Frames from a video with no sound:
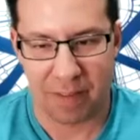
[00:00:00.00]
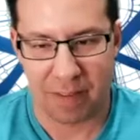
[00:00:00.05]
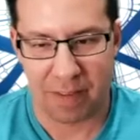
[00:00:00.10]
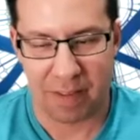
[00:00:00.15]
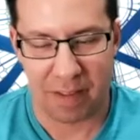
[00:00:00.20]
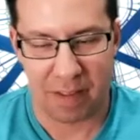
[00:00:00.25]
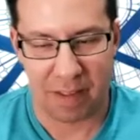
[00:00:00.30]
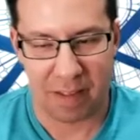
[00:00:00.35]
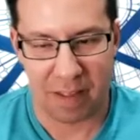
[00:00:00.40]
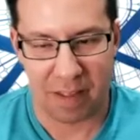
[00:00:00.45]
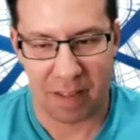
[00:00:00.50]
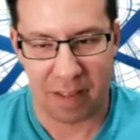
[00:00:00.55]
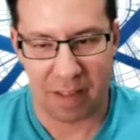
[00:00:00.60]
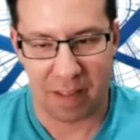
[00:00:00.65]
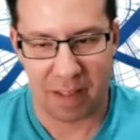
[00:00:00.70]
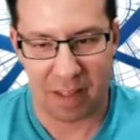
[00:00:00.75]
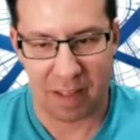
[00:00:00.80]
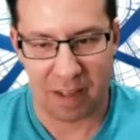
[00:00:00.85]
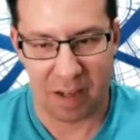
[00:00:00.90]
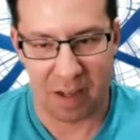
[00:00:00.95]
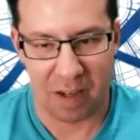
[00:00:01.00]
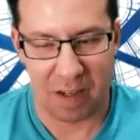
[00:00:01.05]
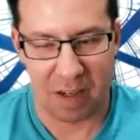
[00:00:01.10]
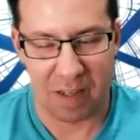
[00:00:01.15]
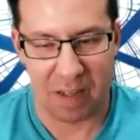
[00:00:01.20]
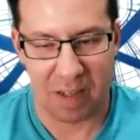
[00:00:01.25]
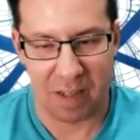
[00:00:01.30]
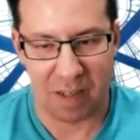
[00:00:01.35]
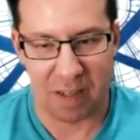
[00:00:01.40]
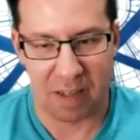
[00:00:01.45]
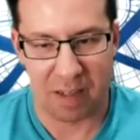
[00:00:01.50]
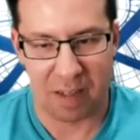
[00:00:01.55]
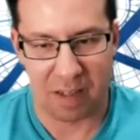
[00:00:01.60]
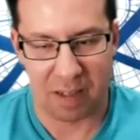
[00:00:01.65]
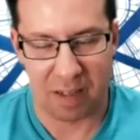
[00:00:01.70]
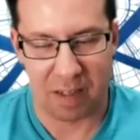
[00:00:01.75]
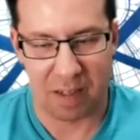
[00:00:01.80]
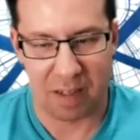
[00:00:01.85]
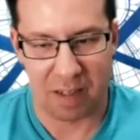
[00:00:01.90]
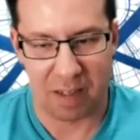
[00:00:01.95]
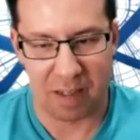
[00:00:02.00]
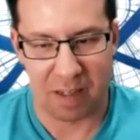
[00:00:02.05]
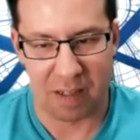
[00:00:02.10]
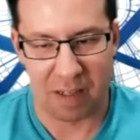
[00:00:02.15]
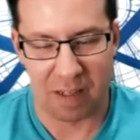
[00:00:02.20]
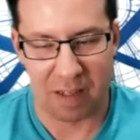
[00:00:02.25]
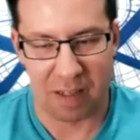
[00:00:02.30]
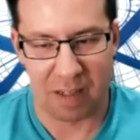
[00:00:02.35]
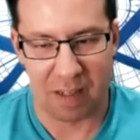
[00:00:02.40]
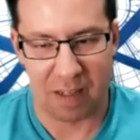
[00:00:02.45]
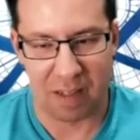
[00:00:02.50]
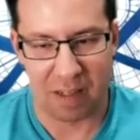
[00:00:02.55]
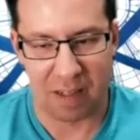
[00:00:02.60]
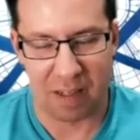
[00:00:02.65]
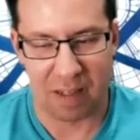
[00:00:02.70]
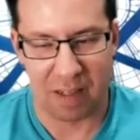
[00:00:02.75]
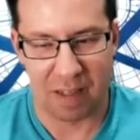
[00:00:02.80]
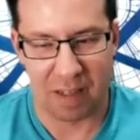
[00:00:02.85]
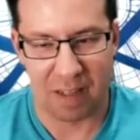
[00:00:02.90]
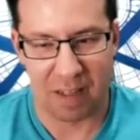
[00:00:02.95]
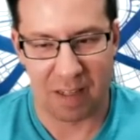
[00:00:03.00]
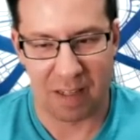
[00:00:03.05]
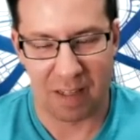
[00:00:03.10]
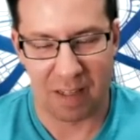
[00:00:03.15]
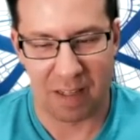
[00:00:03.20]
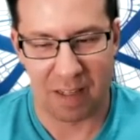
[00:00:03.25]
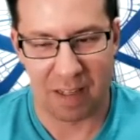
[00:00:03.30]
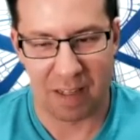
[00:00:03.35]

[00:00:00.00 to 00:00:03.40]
No words are spoken by the person on screen.